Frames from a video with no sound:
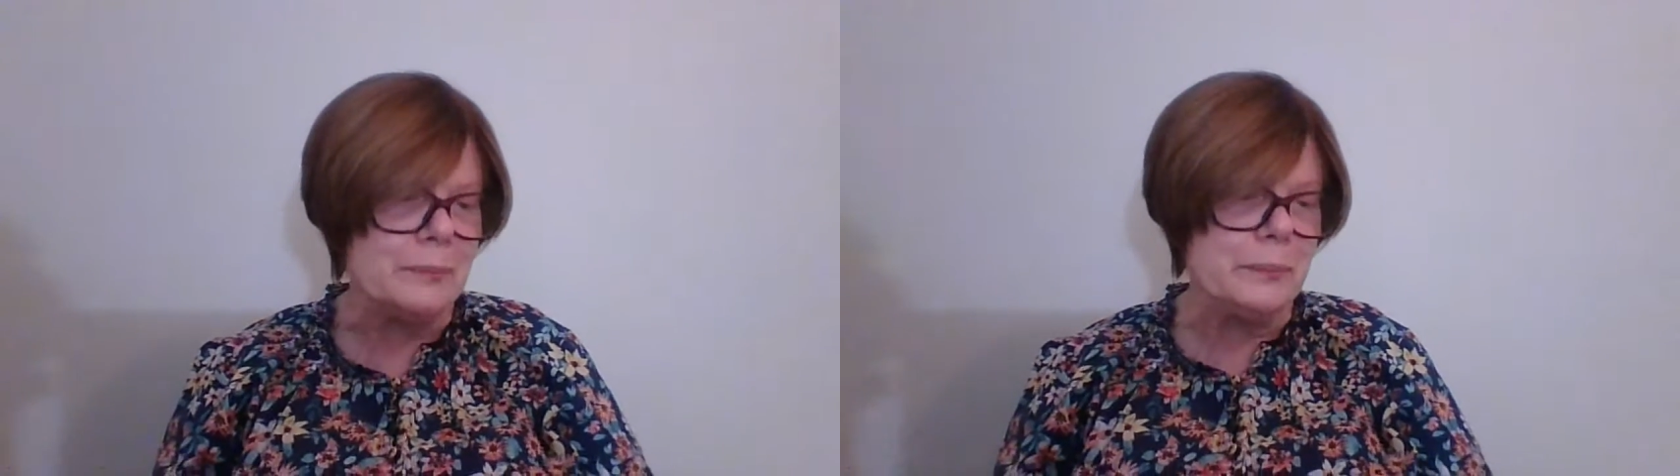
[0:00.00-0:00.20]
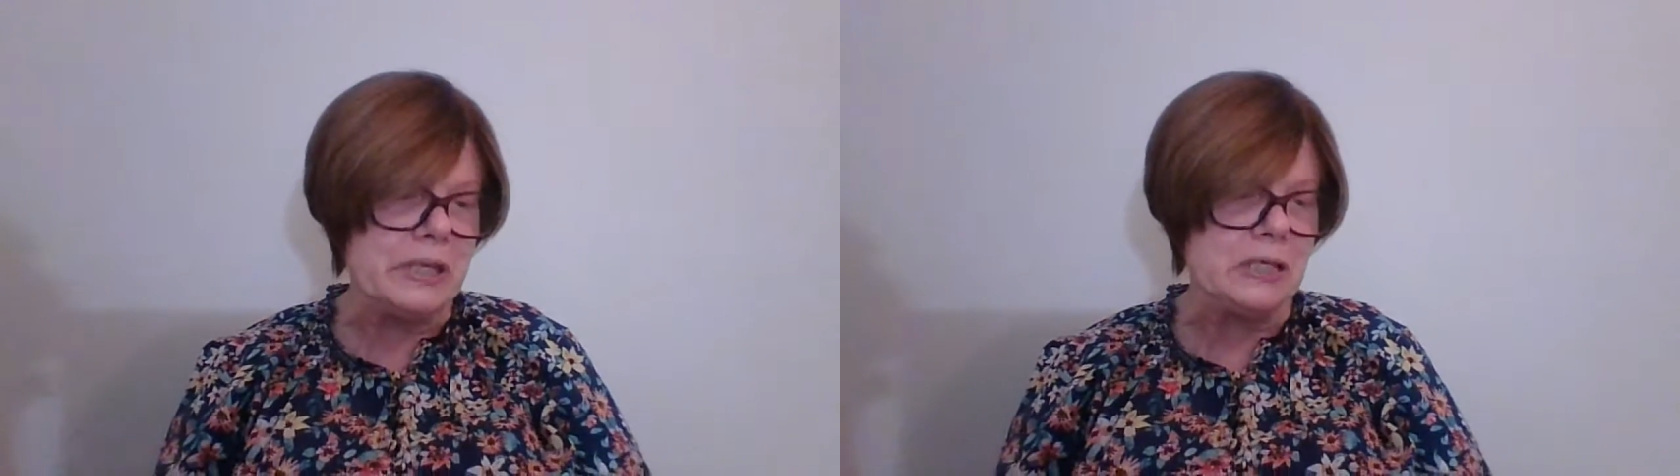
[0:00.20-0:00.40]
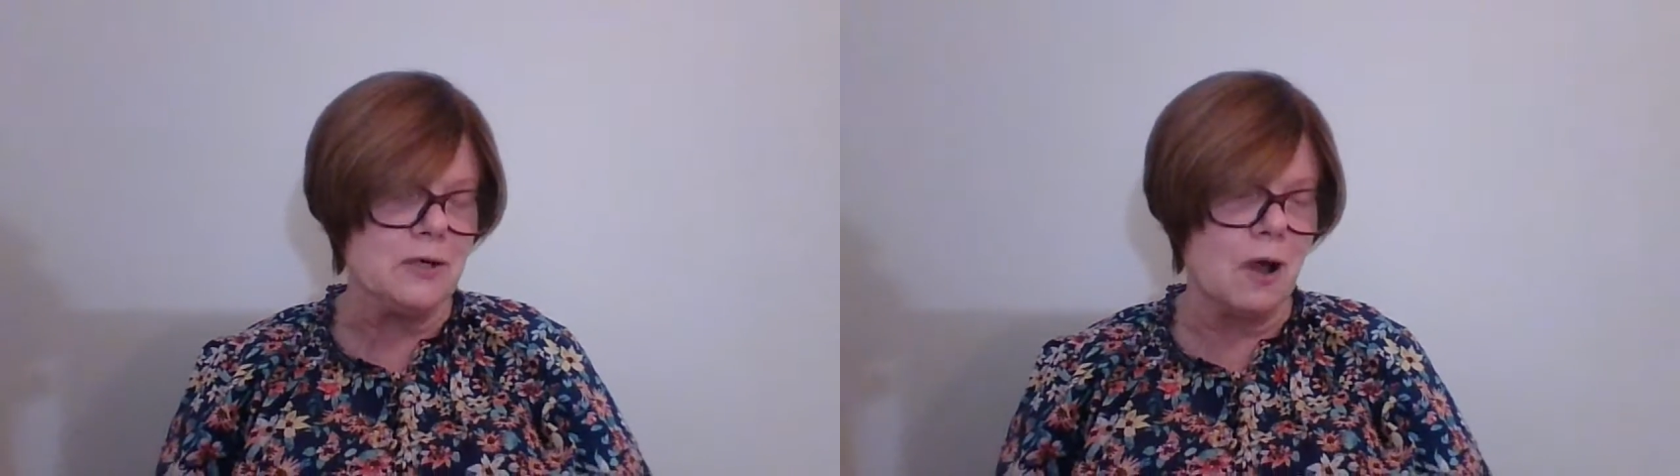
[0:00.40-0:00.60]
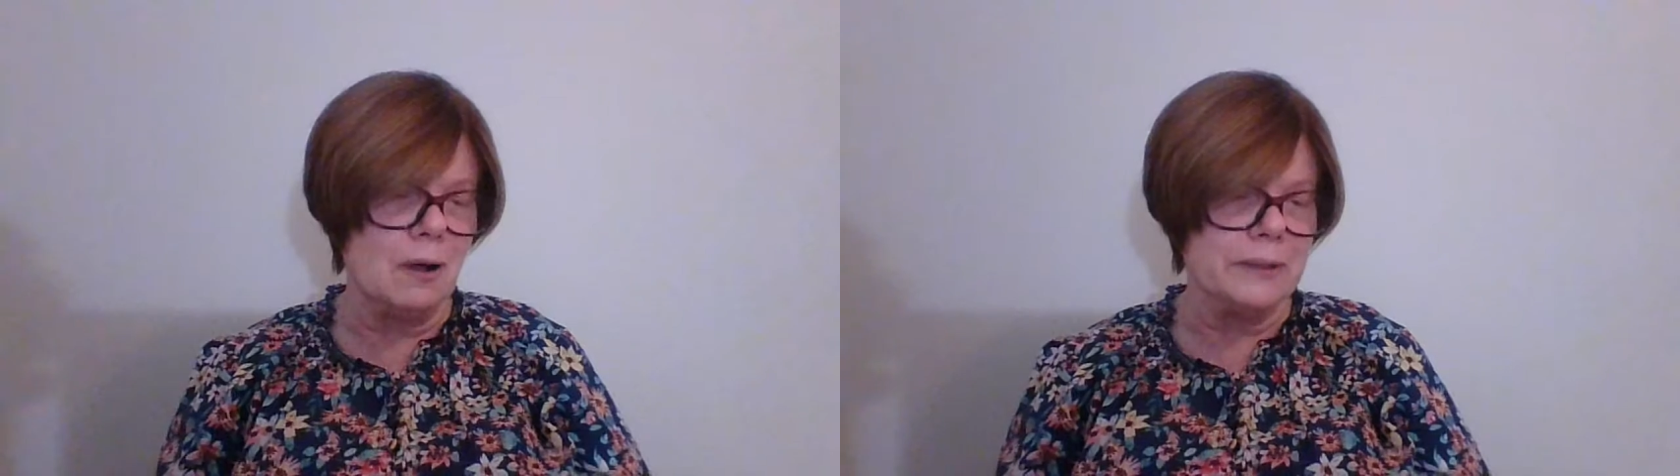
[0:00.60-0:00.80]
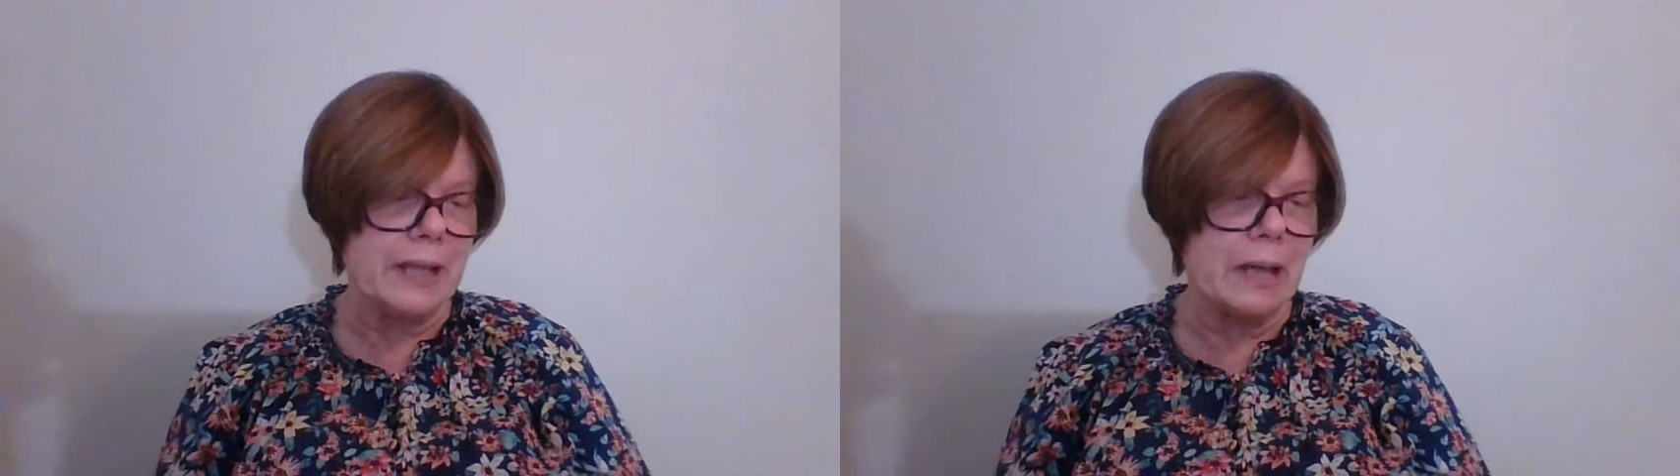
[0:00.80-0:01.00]
Pete
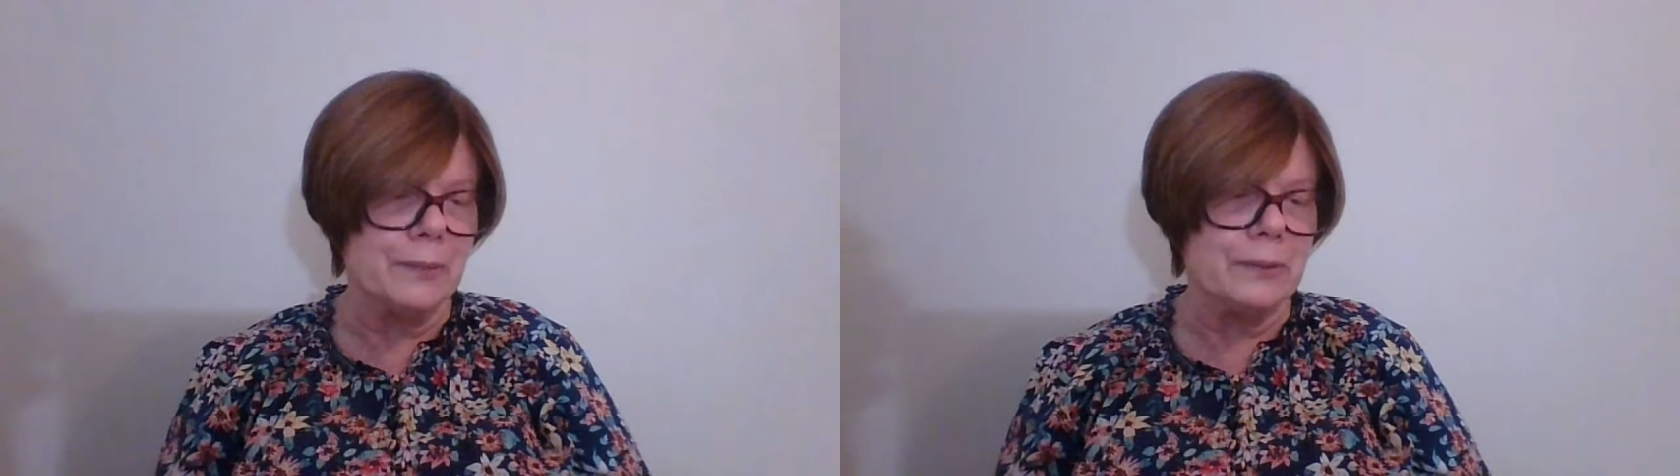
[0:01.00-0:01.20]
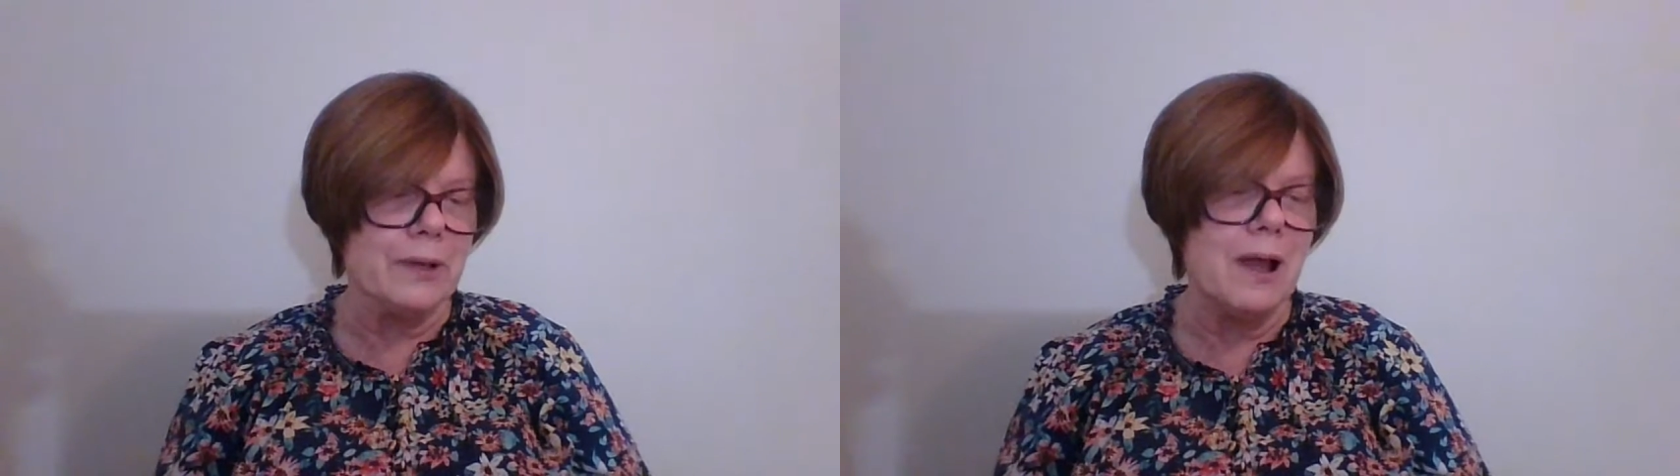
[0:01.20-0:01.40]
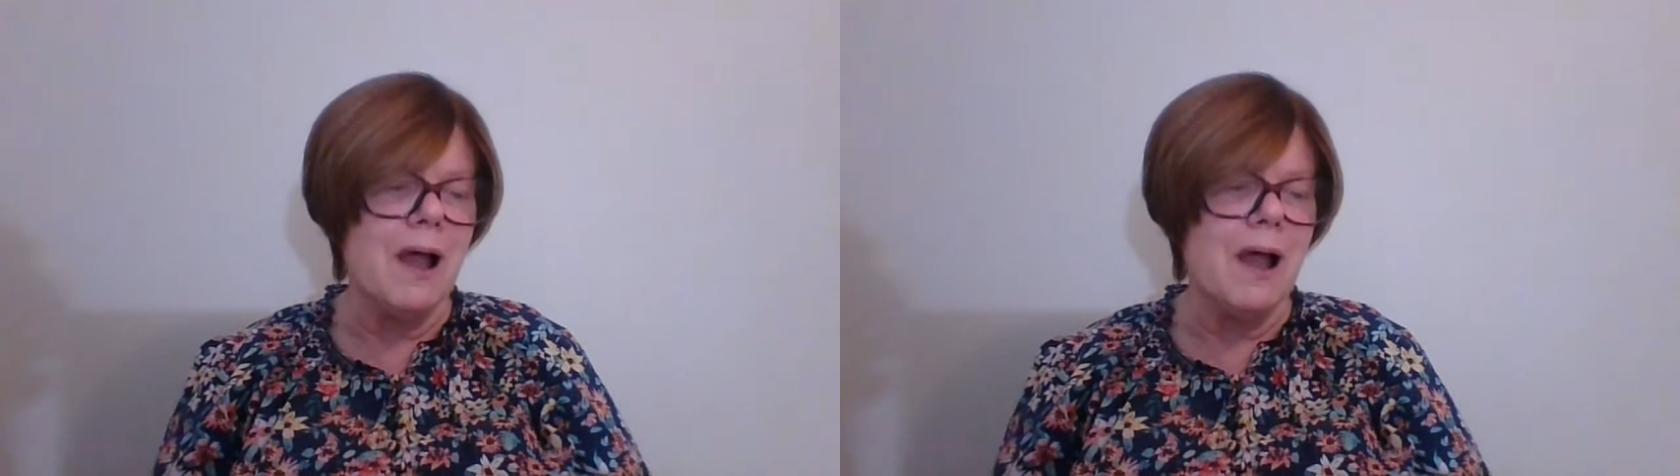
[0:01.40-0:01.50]
called out.